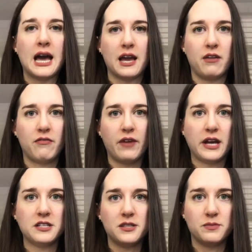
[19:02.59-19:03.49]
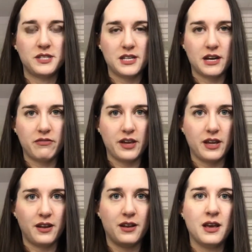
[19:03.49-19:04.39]
I can find some stuff
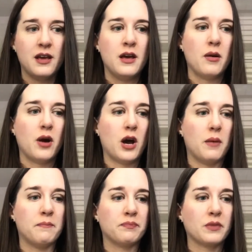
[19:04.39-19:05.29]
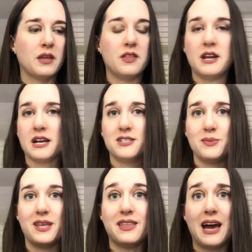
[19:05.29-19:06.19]
in the next
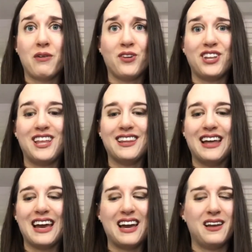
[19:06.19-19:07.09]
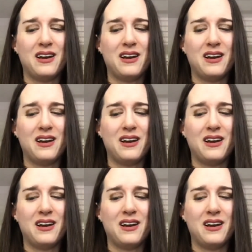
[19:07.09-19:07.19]
week that I really like.